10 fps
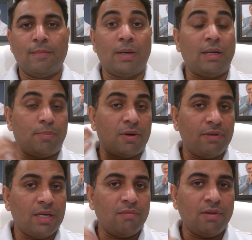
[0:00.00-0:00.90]
But
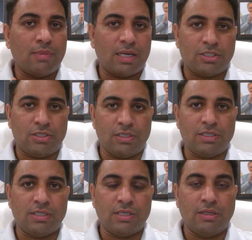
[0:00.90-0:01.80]
perfect living
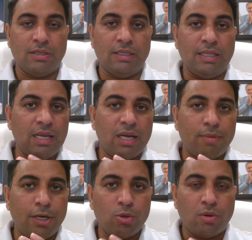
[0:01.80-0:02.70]
masters, they
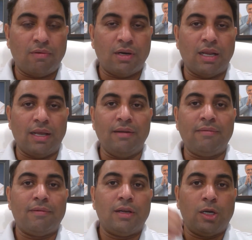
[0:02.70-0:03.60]
come into our life
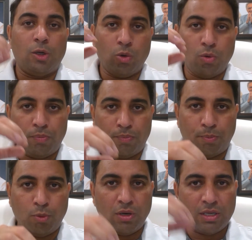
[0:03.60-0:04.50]
to
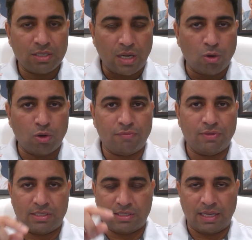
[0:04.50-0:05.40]
pull us out of
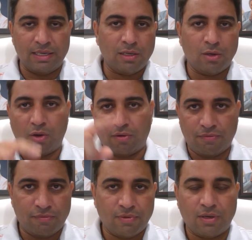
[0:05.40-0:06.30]
this cycle of
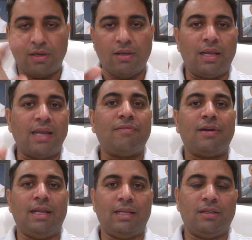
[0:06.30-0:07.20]
life
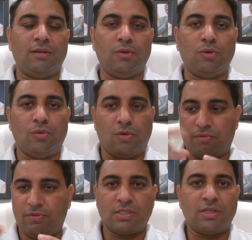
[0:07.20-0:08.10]
and death,
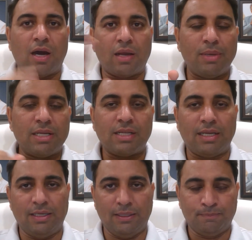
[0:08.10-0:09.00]
of this karmic
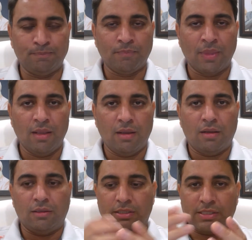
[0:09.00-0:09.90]
cycle,
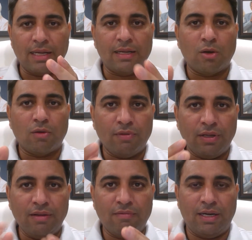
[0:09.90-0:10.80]
the cycle
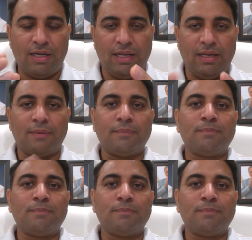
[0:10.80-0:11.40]
of give and take.